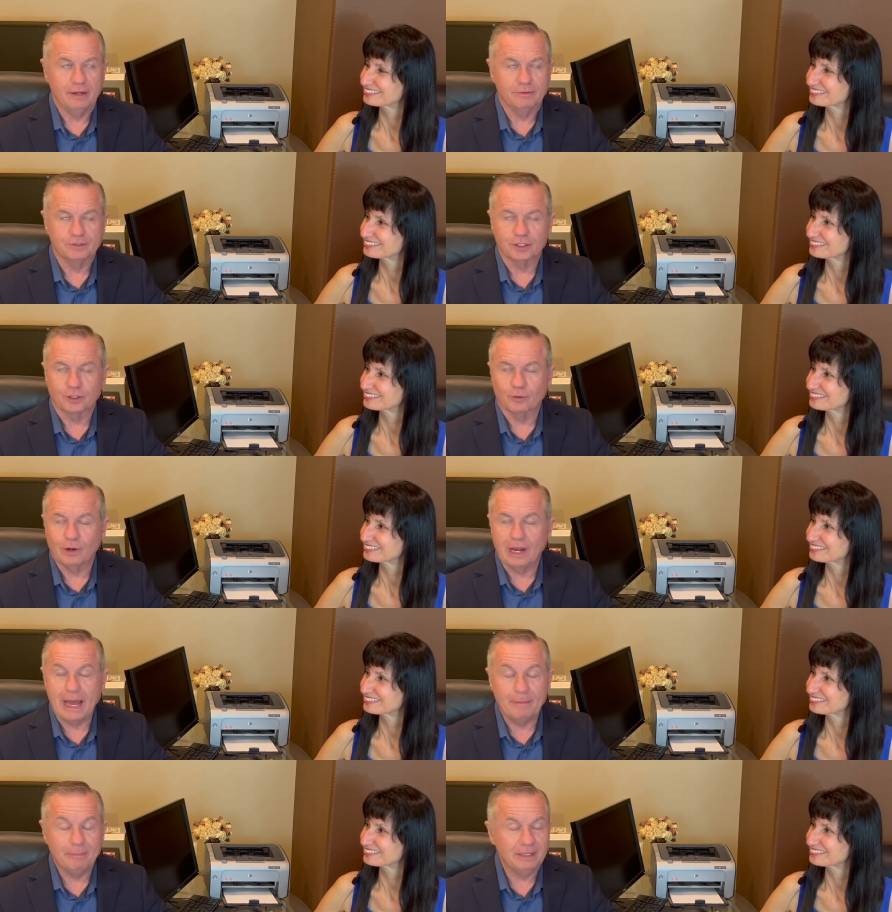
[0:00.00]
Speaker 1: It was a
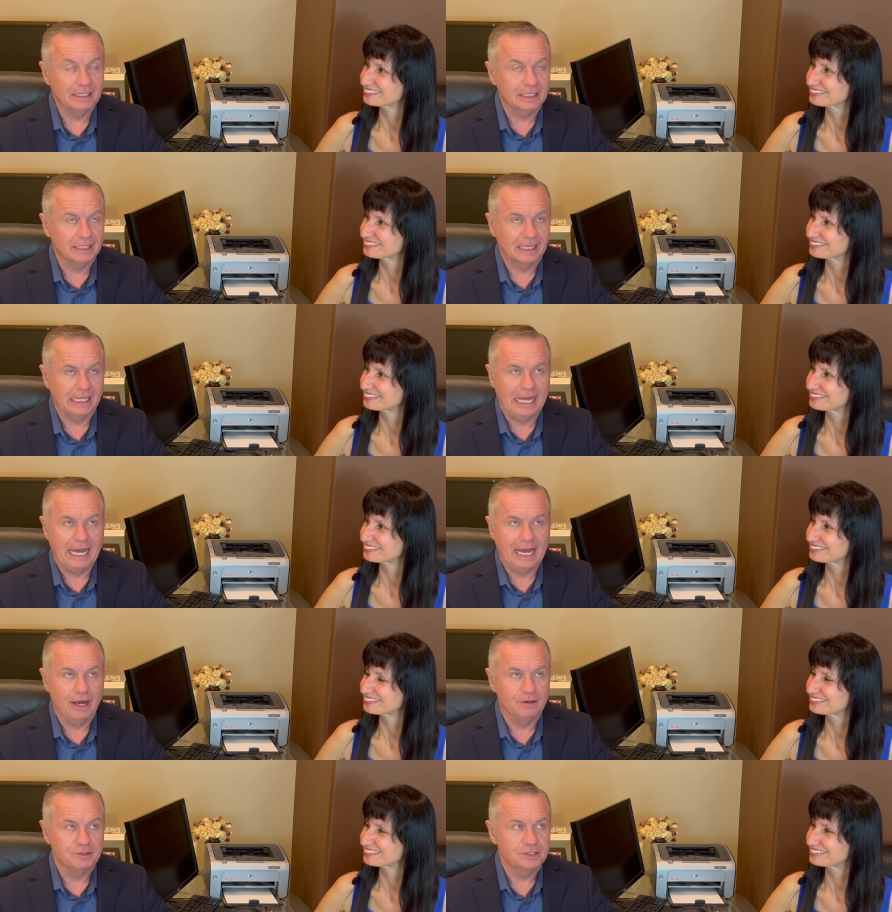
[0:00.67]
crappy little
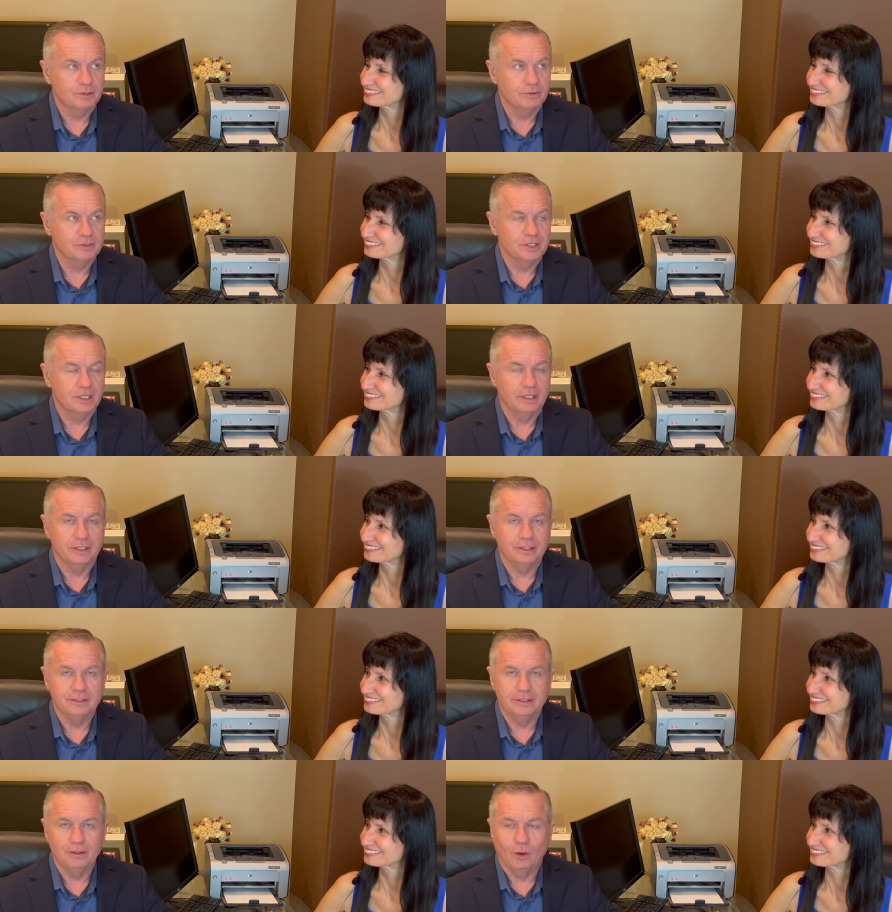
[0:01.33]
house. It was in
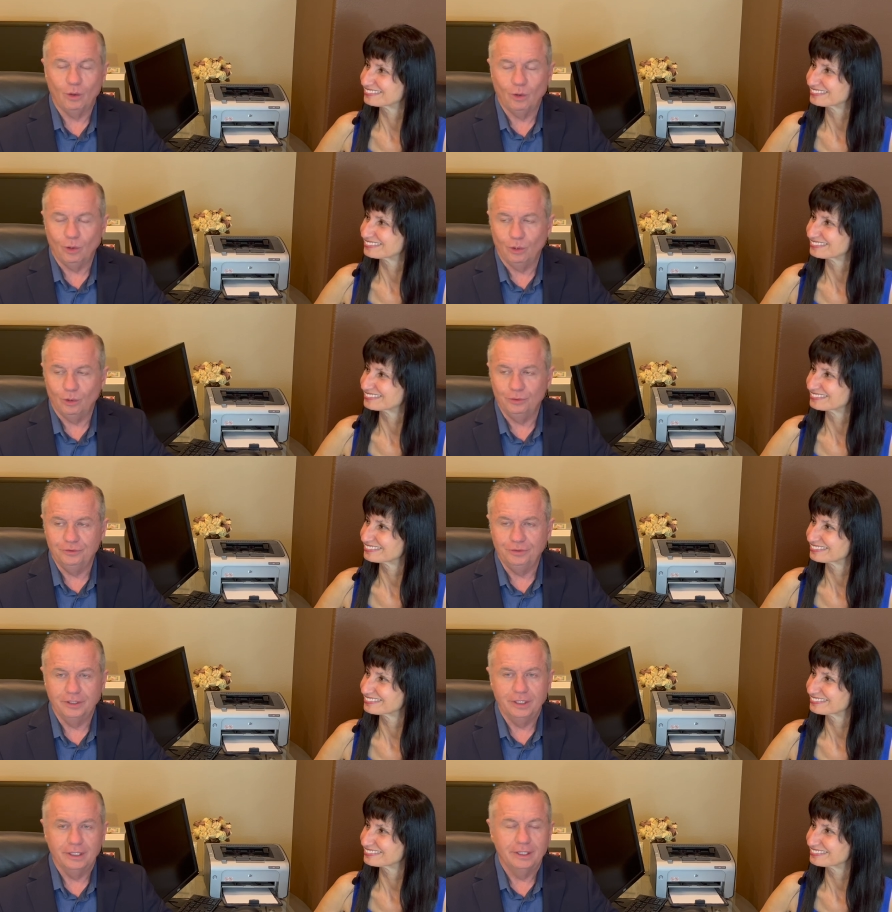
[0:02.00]
an
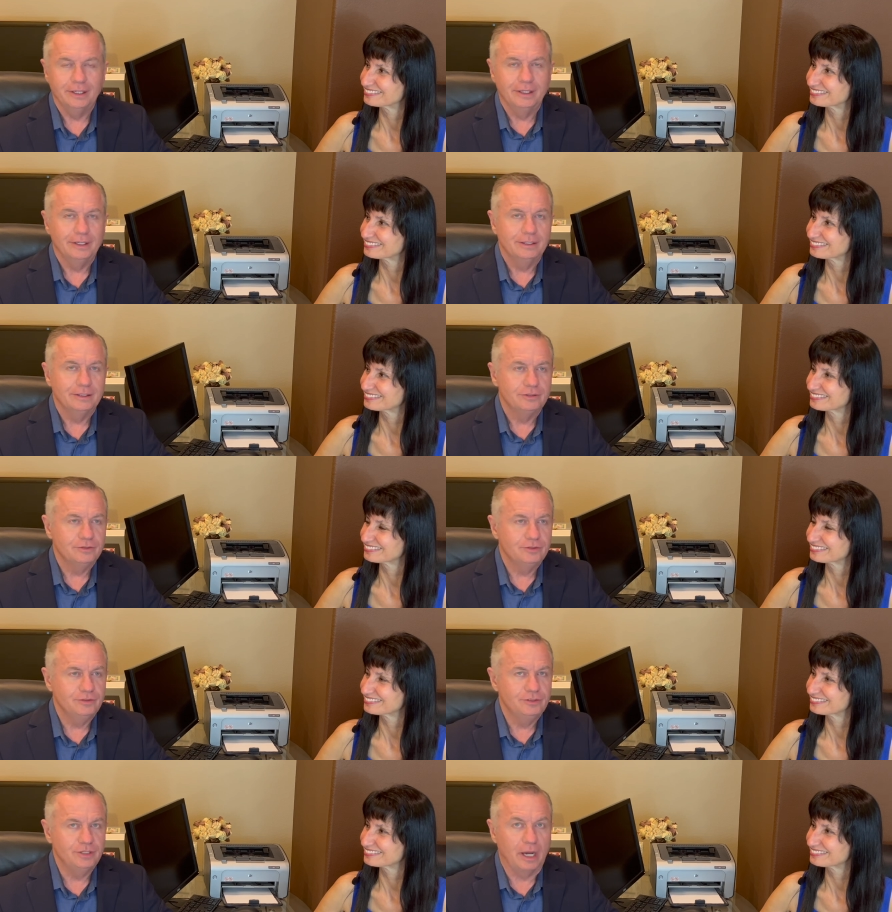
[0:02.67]
old
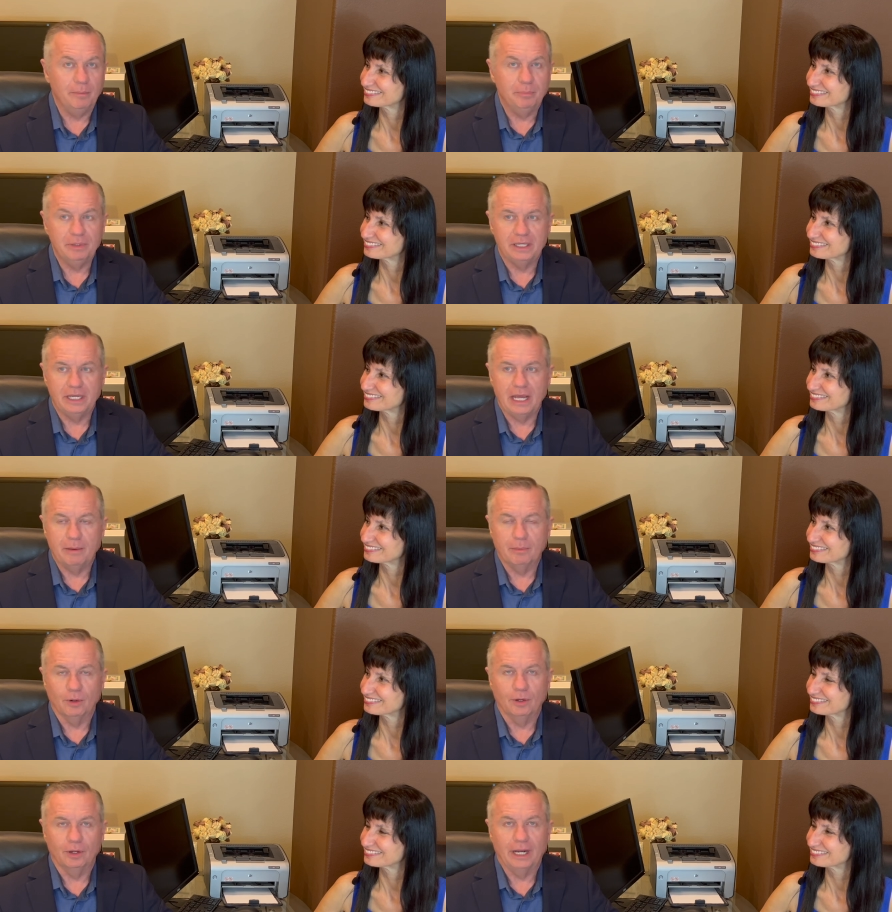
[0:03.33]
dumpy
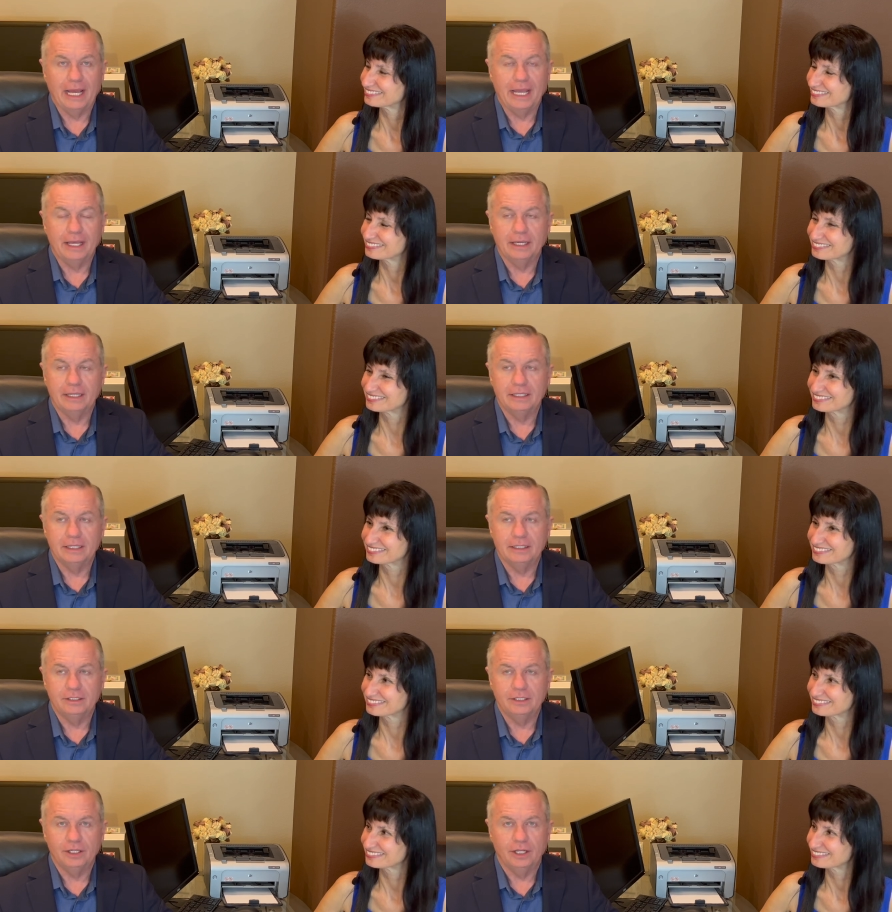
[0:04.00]
neighborhood. I
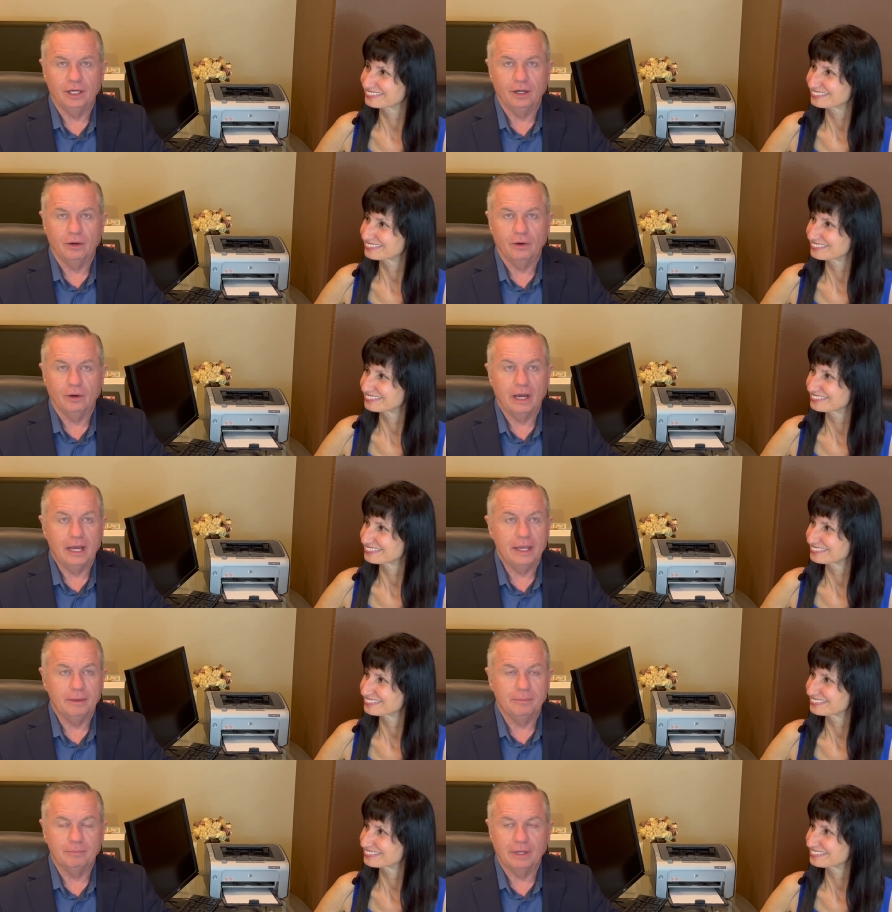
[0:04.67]
hate, you know,
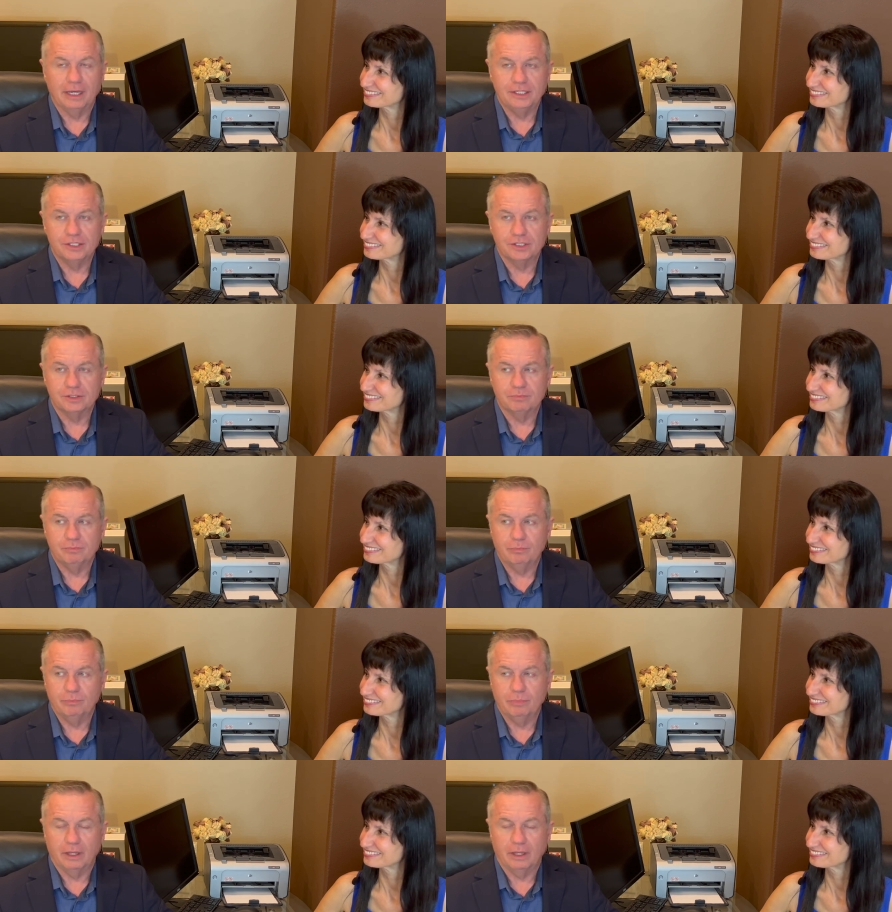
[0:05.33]
I, I just,